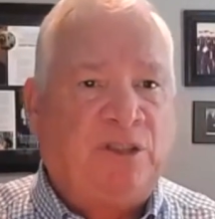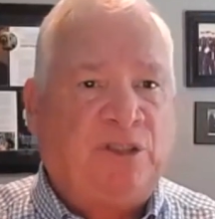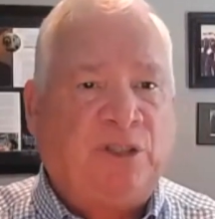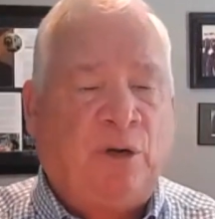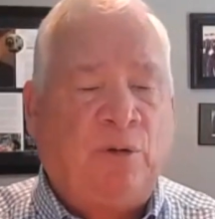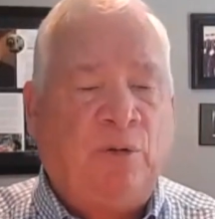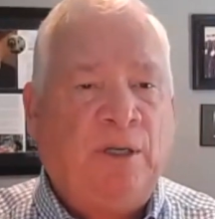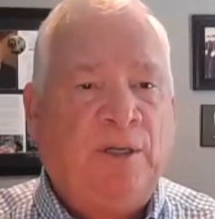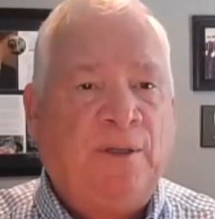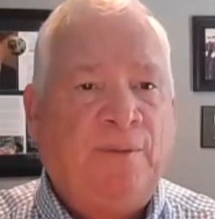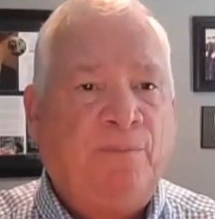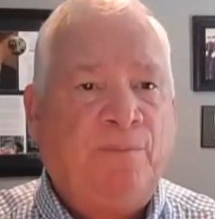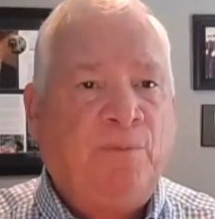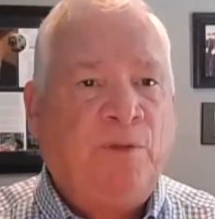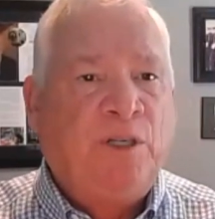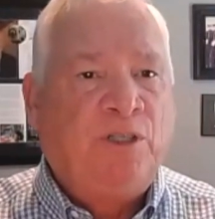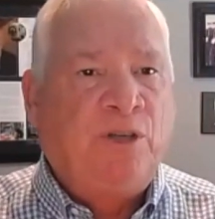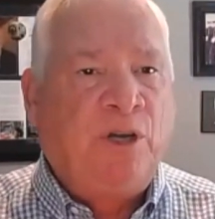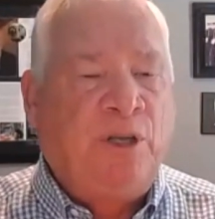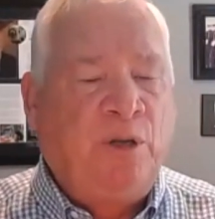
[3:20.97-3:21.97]
So
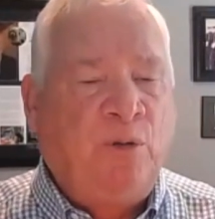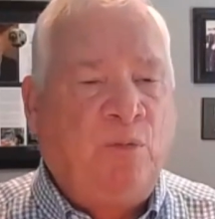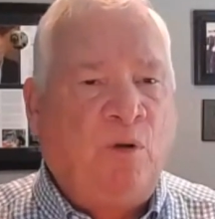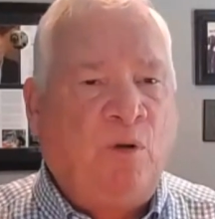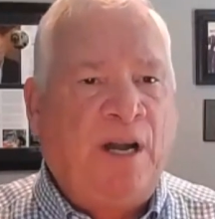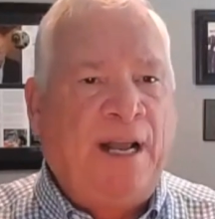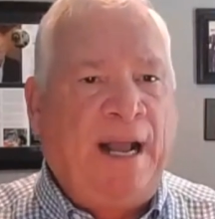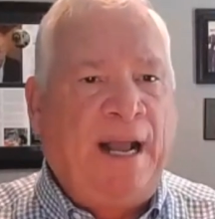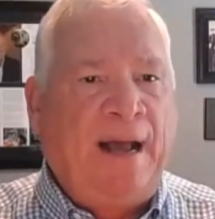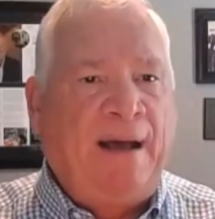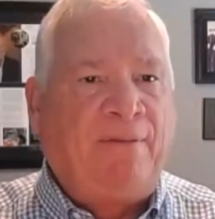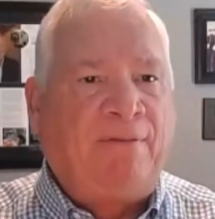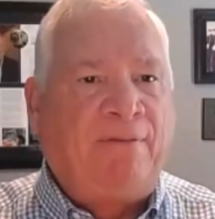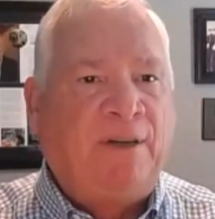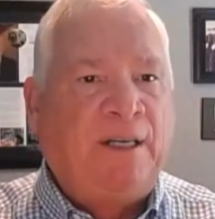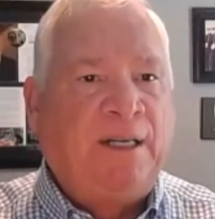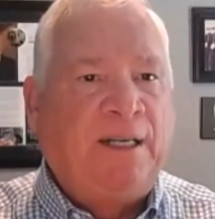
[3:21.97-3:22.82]
so you want to have